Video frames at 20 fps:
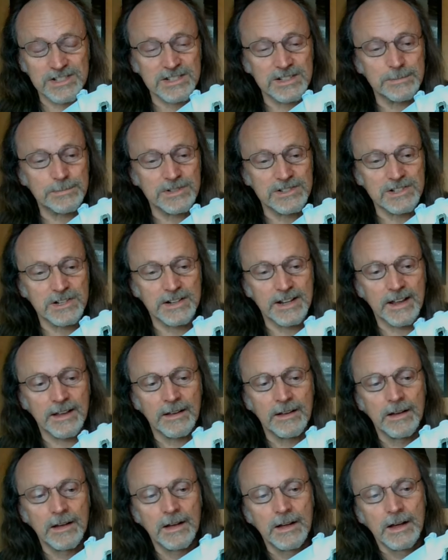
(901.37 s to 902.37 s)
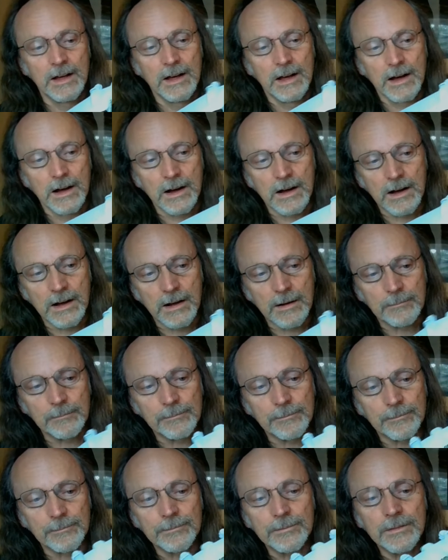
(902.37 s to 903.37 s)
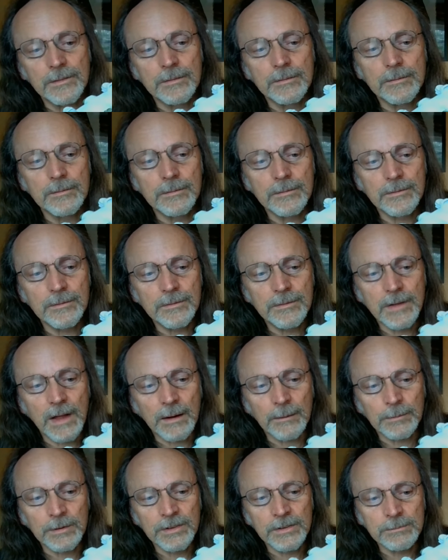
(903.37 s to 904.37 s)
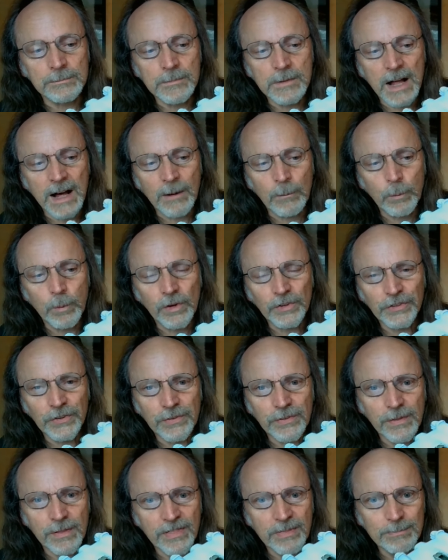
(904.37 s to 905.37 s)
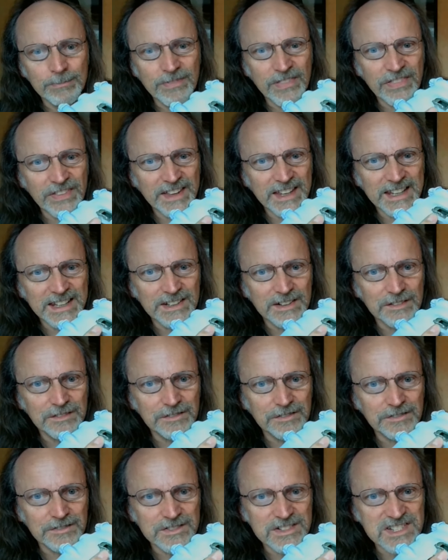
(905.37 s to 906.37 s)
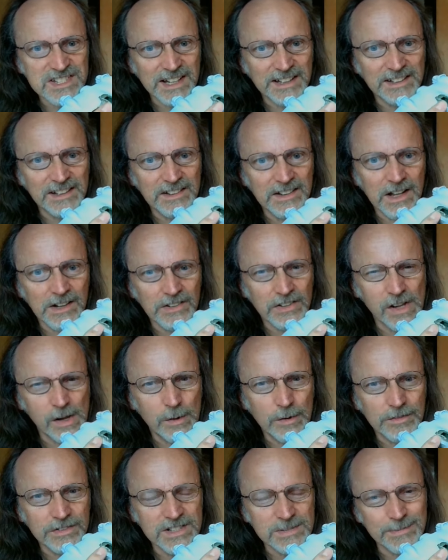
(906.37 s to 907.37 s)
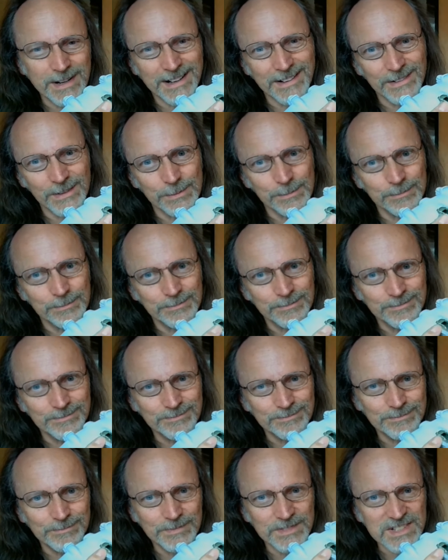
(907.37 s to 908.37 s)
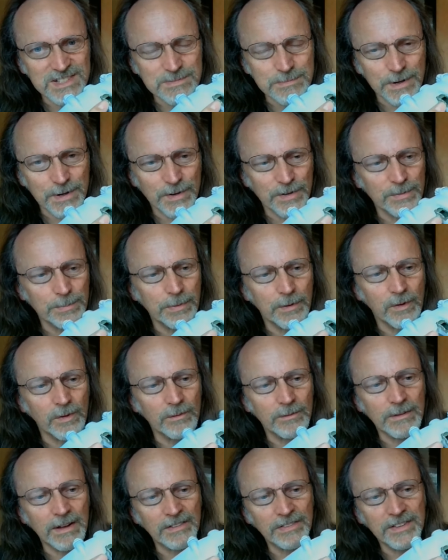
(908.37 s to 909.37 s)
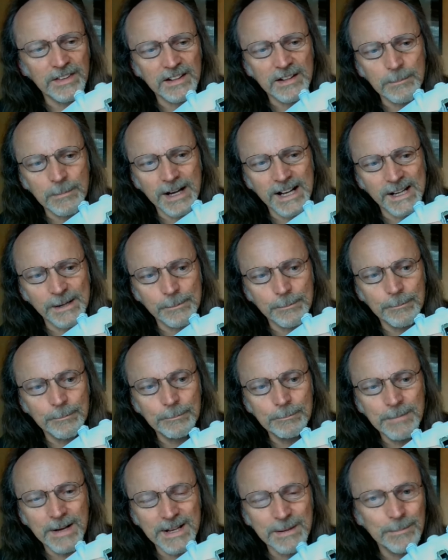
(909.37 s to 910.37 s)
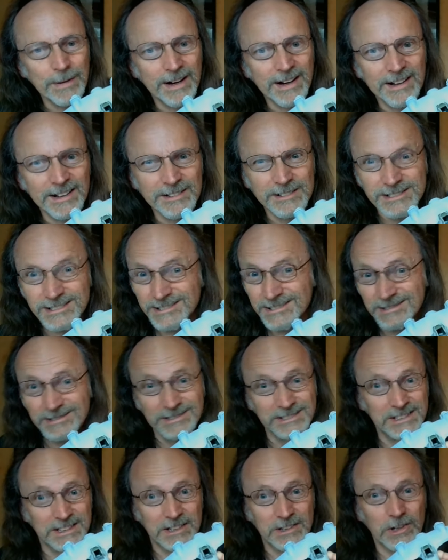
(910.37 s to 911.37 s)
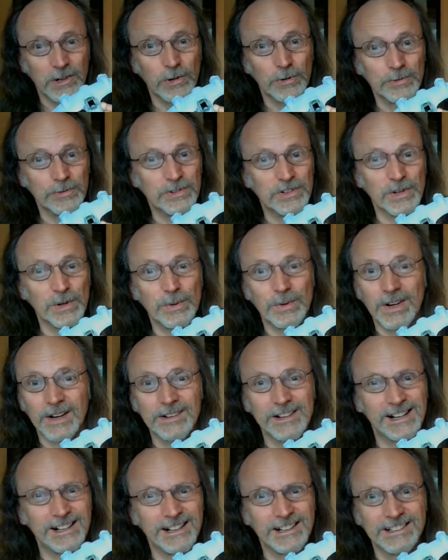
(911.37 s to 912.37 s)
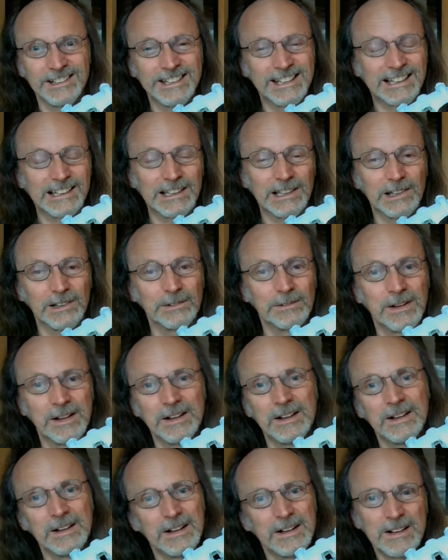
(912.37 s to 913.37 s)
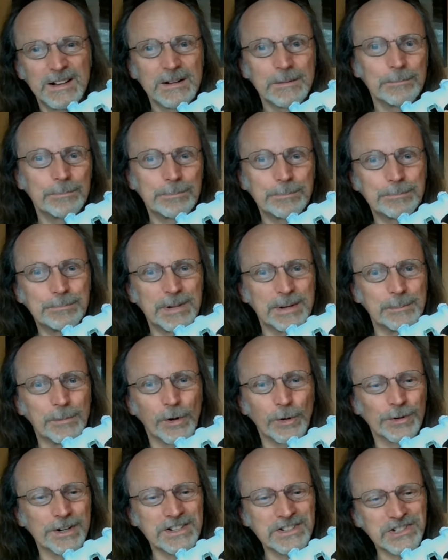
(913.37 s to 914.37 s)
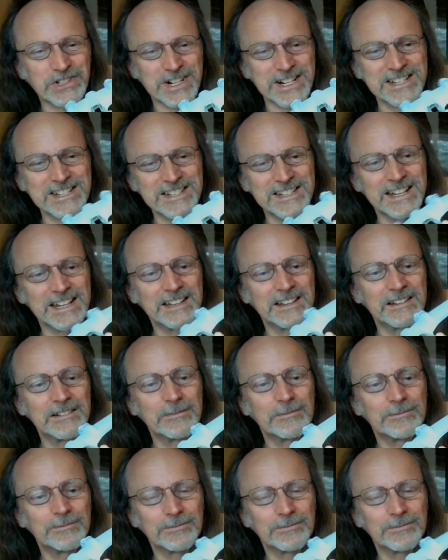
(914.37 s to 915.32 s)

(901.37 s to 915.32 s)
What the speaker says: the snippers on it. I was thinking of sanding those over to make them smooth, but I think they could do a little bit more interesting